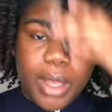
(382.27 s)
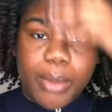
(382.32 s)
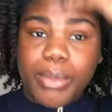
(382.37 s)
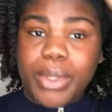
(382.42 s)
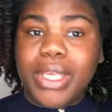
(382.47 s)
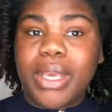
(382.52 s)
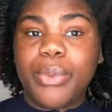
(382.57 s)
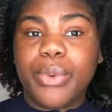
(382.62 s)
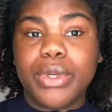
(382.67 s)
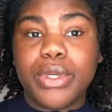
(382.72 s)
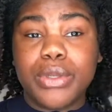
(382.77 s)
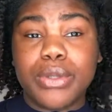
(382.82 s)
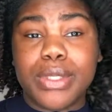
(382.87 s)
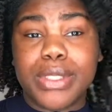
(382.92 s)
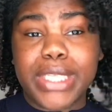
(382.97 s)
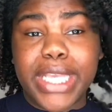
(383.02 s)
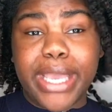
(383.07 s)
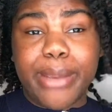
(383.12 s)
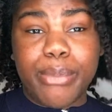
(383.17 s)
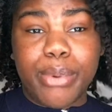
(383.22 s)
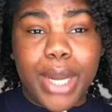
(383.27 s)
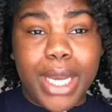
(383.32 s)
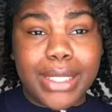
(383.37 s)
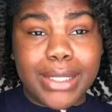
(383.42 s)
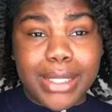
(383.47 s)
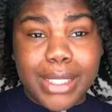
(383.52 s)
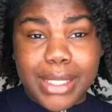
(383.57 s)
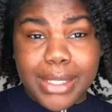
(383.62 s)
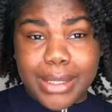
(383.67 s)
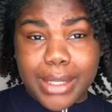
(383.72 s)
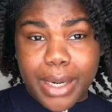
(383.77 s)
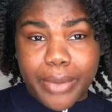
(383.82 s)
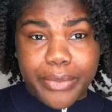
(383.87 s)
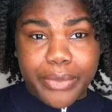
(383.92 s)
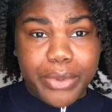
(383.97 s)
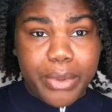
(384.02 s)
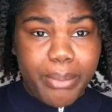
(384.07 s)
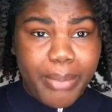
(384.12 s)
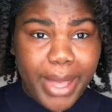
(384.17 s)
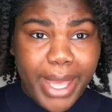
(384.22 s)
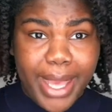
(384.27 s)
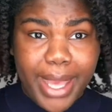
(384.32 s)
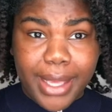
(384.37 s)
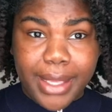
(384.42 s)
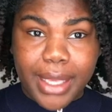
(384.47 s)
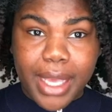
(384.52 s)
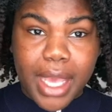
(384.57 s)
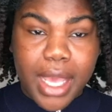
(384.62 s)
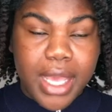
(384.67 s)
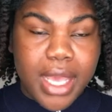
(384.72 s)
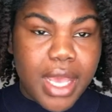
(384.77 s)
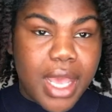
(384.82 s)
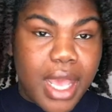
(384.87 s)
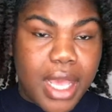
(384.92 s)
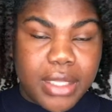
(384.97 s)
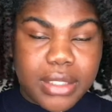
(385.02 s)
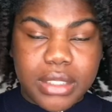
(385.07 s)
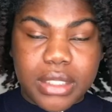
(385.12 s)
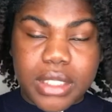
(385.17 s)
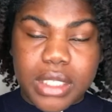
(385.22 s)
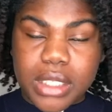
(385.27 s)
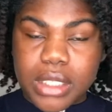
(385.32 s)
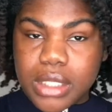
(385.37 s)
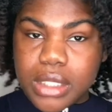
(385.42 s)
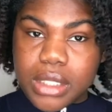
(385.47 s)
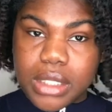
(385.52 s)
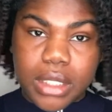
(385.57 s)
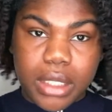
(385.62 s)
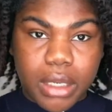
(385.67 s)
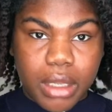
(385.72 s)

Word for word: But yeah, we're gonna do the same process, start from the back and just, you